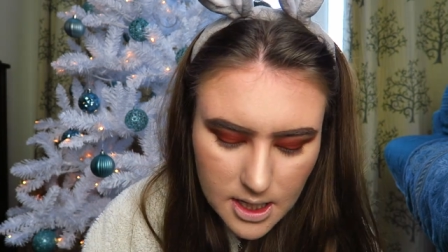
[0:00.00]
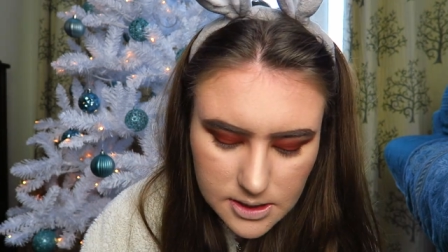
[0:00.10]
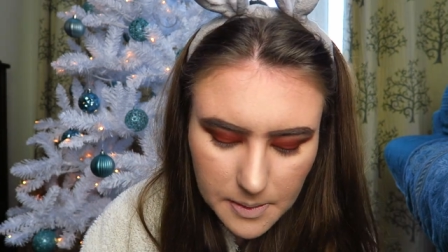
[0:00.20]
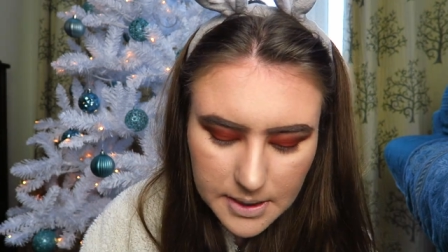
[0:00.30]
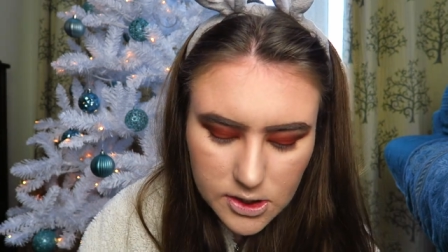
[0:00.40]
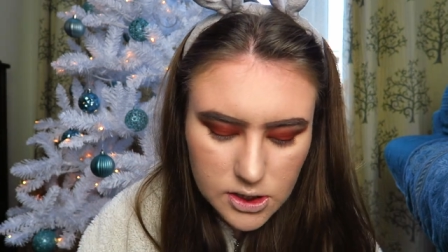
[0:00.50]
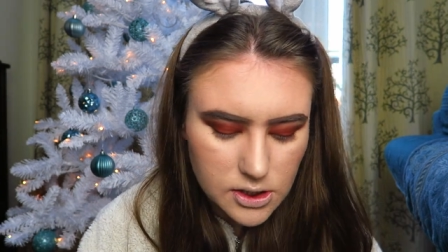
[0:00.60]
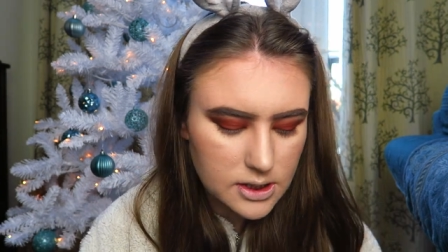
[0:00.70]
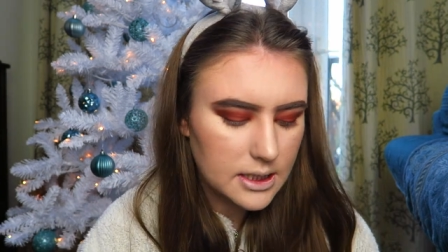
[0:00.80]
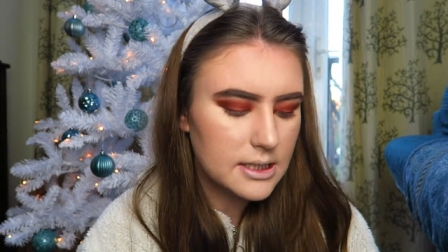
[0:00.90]
So I'm literally
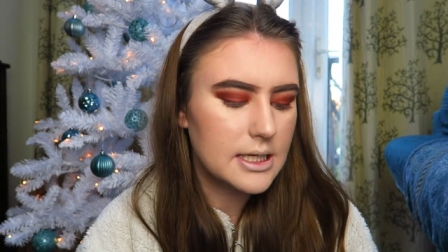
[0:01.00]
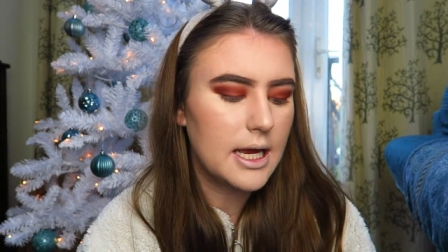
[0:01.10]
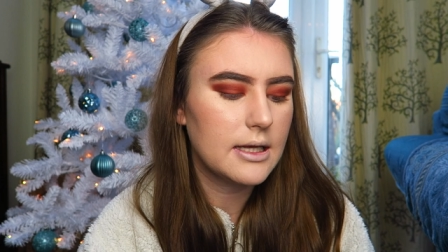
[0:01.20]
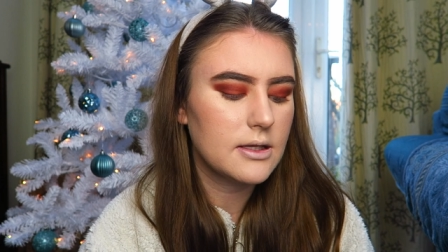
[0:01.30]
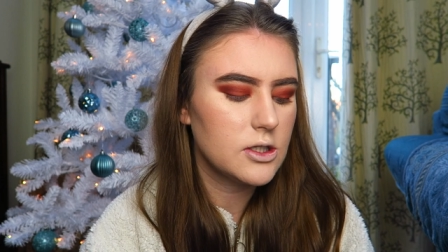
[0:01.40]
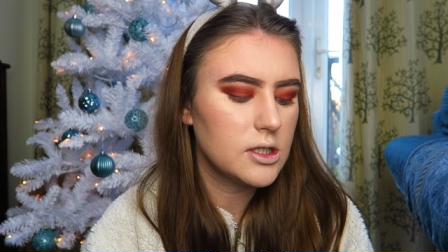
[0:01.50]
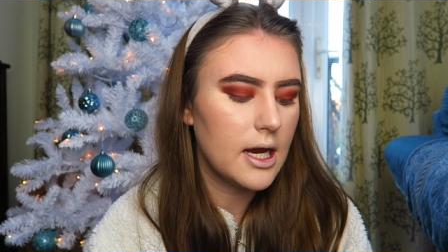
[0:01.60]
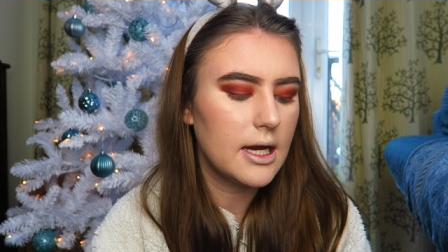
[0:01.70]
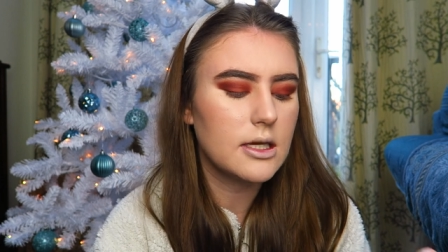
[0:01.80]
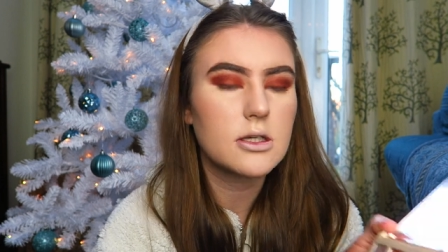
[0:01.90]
just going to take the
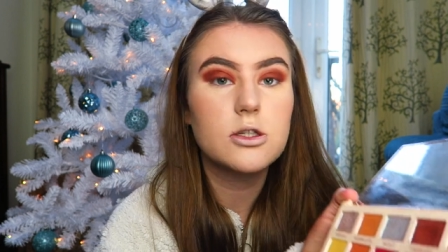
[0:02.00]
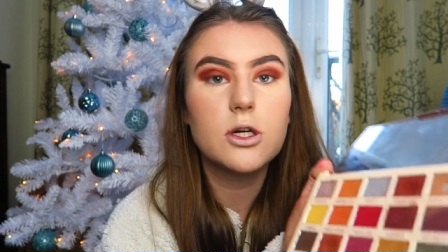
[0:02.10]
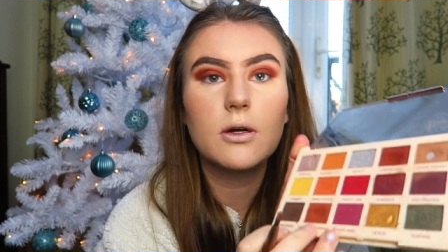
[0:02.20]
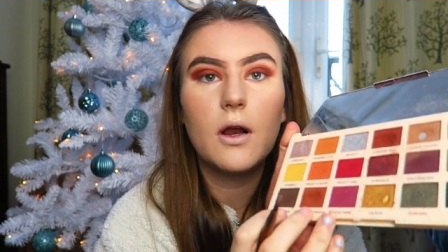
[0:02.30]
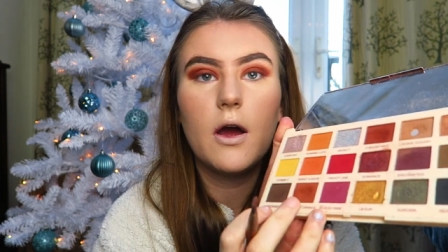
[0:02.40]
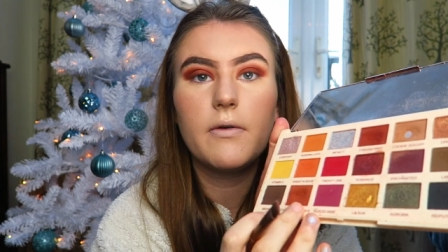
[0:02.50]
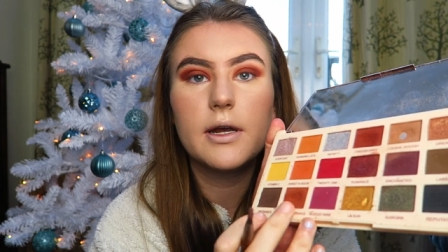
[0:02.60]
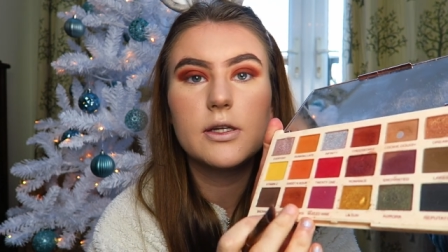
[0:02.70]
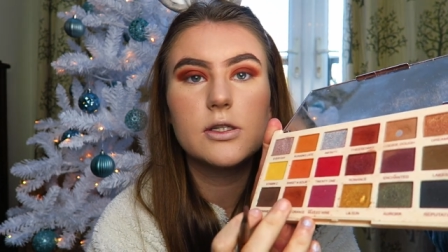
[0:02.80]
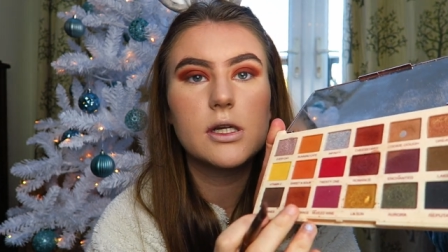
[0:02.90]
shade Chocolate
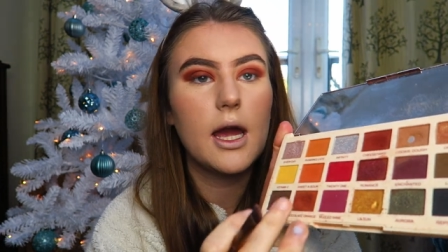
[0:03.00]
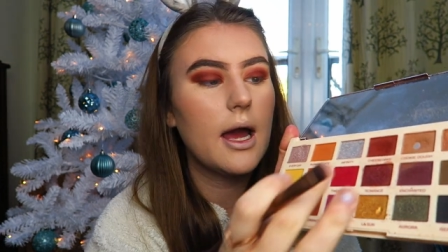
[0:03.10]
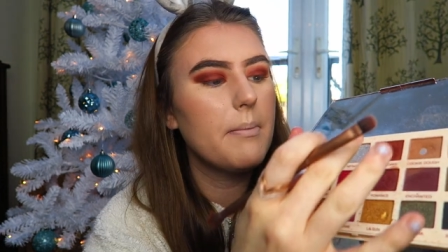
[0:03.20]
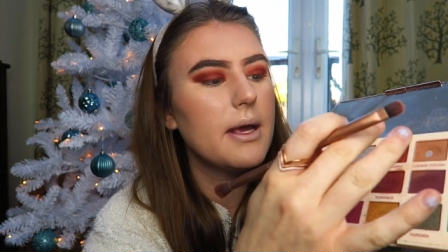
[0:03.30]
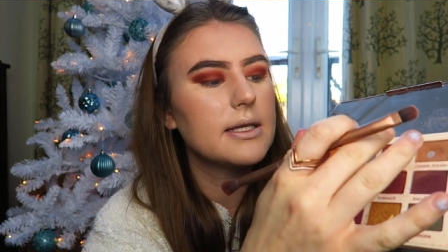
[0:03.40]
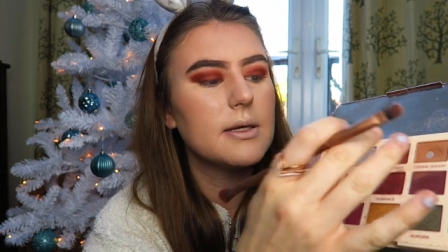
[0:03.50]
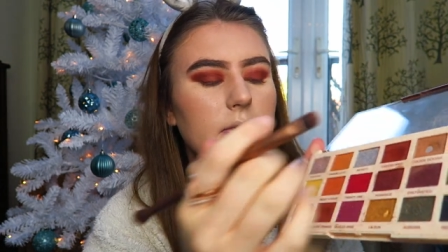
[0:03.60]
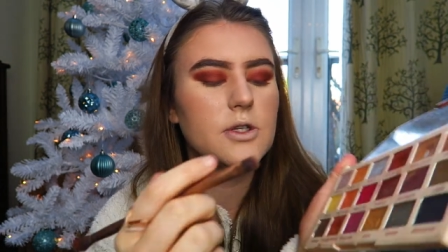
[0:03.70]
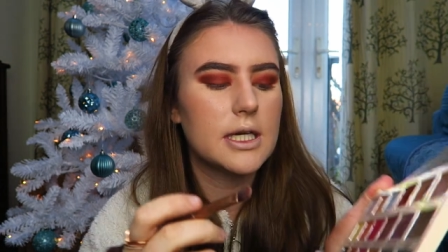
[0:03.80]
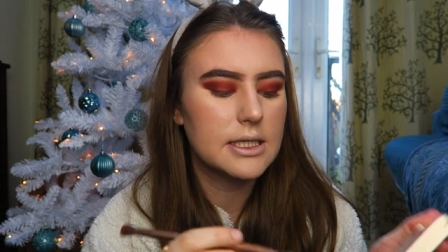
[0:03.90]
Orange and mix it
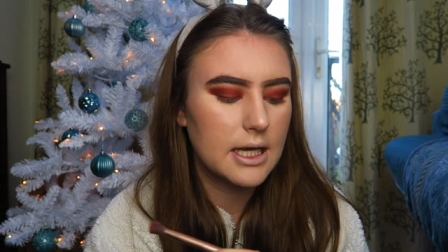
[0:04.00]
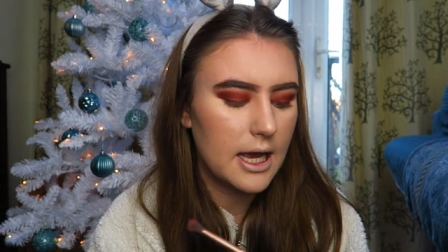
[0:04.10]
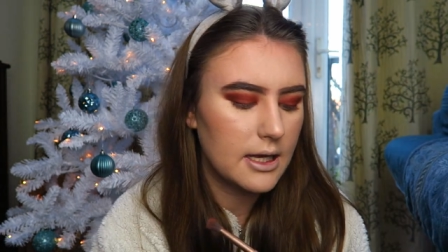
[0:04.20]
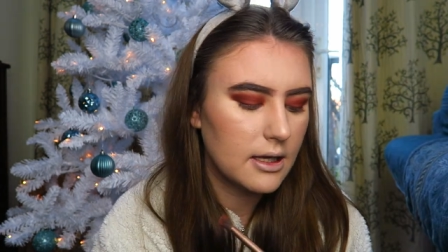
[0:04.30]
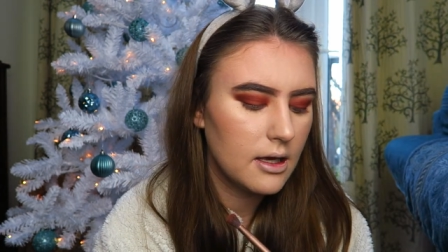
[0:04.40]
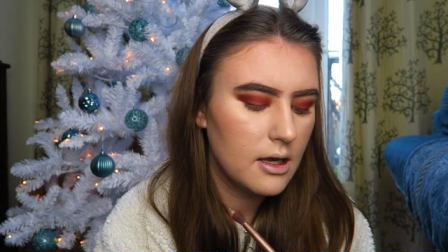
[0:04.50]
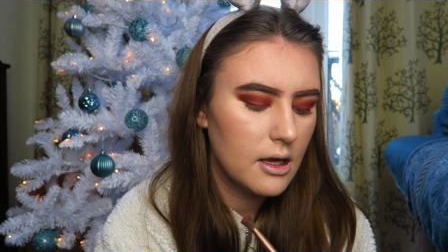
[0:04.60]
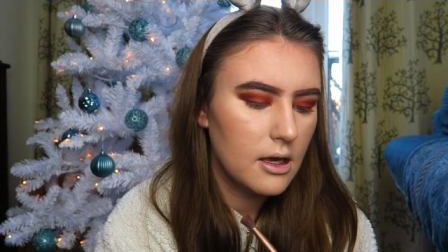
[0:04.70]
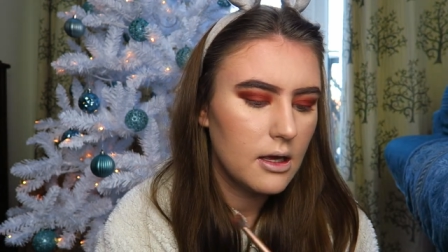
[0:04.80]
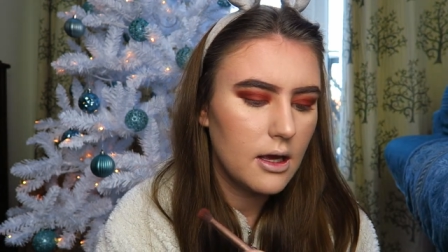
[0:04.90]
with Cheesecake
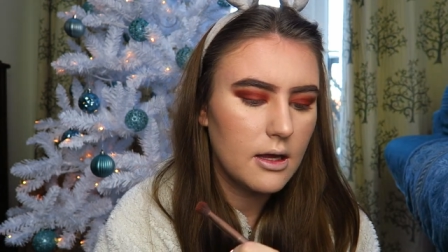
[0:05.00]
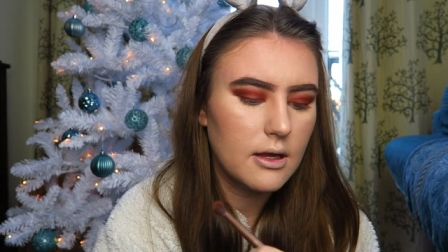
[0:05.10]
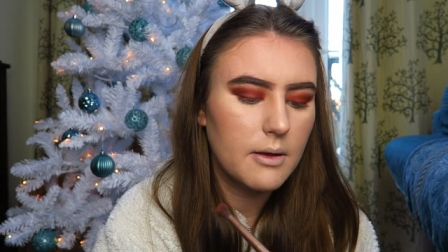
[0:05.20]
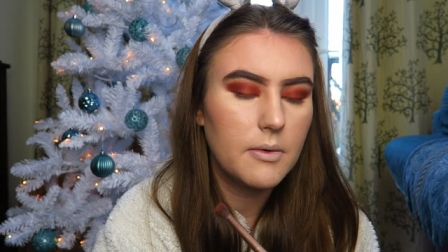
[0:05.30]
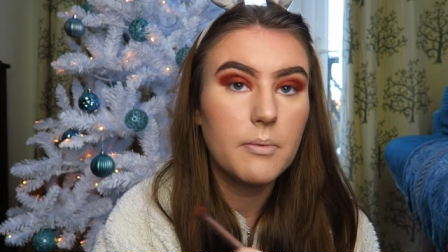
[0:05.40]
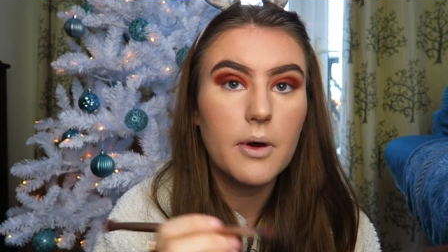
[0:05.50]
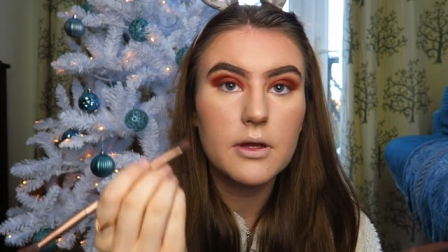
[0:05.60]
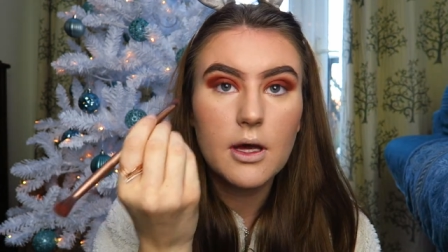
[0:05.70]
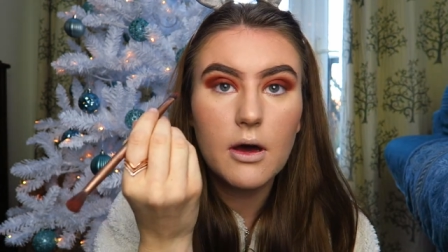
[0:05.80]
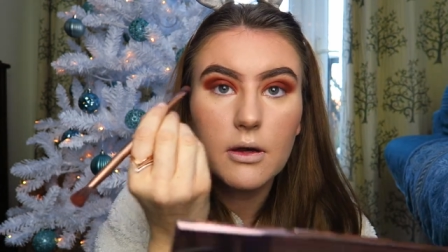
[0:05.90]
and then
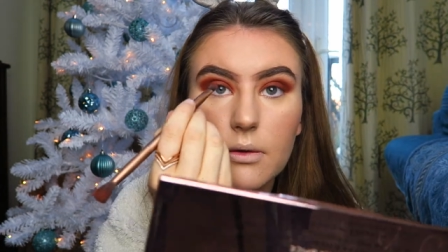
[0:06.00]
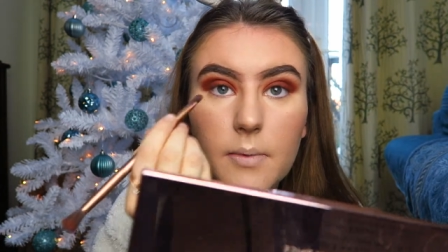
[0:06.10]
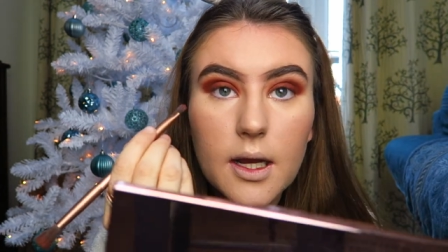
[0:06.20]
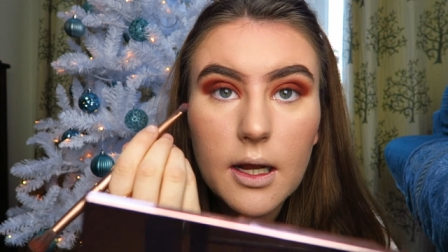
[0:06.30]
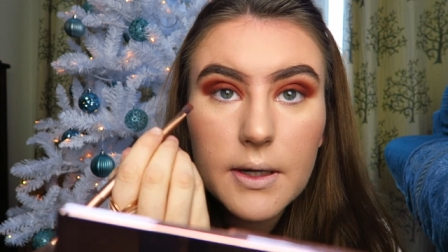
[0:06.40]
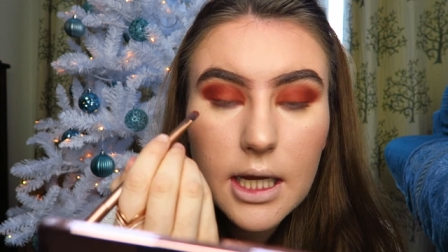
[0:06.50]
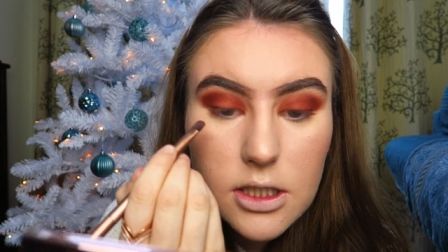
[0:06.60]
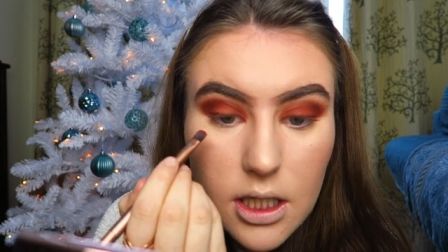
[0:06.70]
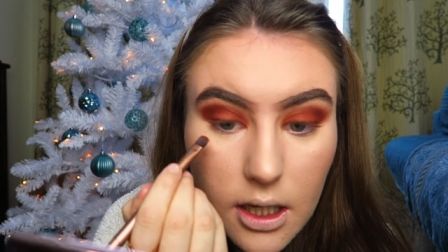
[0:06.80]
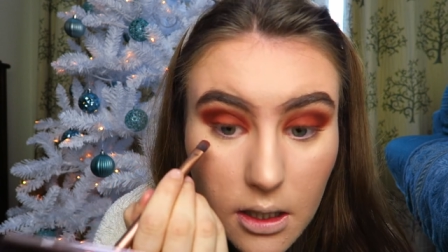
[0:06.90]
put that on my lower
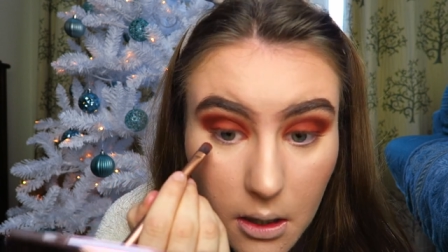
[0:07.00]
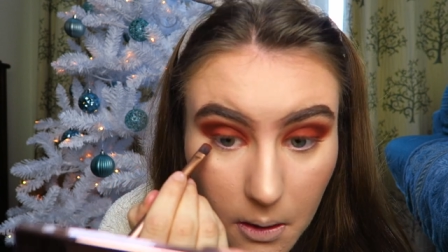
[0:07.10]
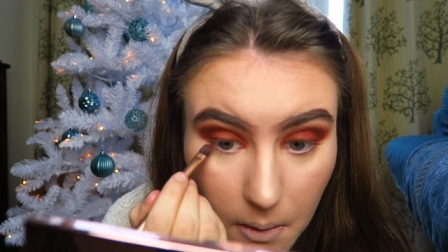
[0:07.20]
lash line.